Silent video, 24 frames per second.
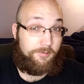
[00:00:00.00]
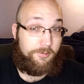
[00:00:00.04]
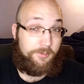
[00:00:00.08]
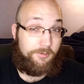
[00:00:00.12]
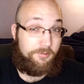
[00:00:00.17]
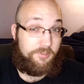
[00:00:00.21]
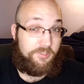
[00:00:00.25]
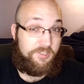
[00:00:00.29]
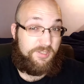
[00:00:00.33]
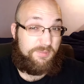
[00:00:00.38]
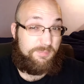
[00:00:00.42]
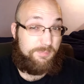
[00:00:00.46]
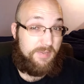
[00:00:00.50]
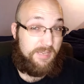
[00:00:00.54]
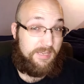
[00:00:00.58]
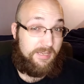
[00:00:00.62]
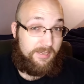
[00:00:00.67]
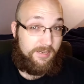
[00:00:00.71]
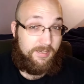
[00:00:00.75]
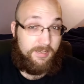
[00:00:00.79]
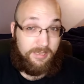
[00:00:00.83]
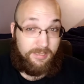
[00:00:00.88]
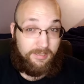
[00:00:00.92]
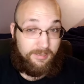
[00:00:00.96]
used to
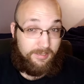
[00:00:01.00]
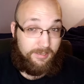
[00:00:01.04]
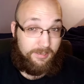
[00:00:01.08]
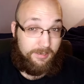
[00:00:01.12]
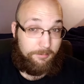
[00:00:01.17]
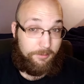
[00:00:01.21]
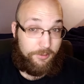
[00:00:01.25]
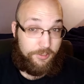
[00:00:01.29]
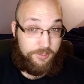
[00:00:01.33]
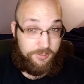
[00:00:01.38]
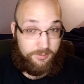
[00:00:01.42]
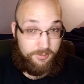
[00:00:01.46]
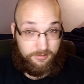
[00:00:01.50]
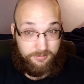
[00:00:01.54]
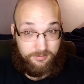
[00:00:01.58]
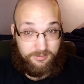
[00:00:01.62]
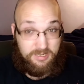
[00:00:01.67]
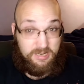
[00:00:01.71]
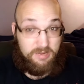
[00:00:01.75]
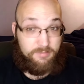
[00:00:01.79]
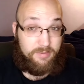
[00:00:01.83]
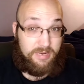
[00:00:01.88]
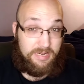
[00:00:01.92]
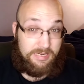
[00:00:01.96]
be in the original
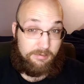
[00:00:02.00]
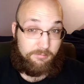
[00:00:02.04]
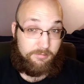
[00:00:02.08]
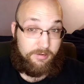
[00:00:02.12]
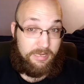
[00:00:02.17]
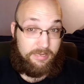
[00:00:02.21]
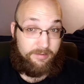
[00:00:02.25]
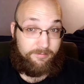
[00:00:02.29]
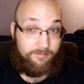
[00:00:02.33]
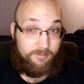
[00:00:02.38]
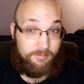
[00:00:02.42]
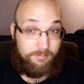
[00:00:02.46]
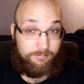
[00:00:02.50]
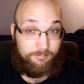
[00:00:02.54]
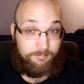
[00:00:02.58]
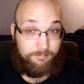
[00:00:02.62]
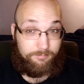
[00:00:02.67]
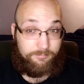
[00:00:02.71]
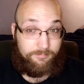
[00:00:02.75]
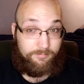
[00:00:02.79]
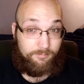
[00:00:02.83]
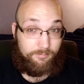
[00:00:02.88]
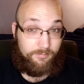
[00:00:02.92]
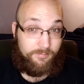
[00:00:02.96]
dub anyway, from